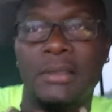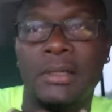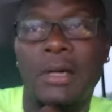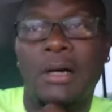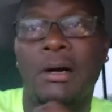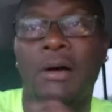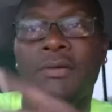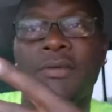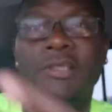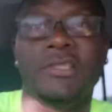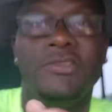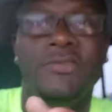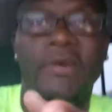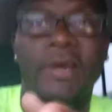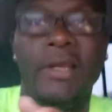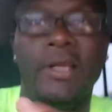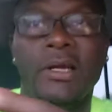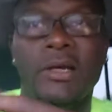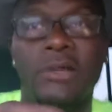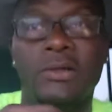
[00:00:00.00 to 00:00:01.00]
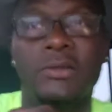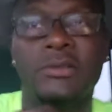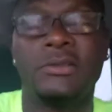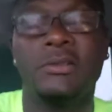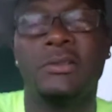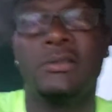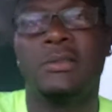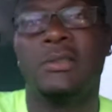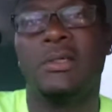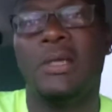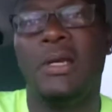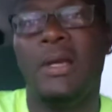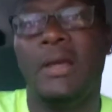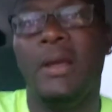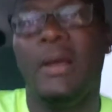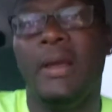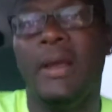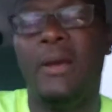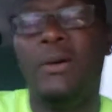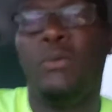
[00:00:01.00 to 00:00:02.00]
all these videos
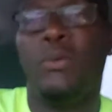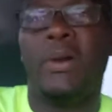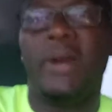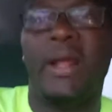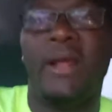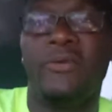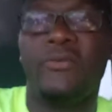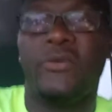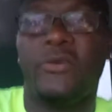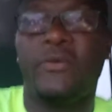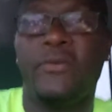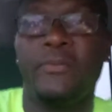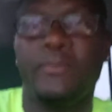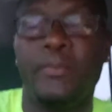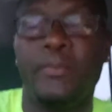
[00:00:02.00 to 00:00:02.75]
and whatever.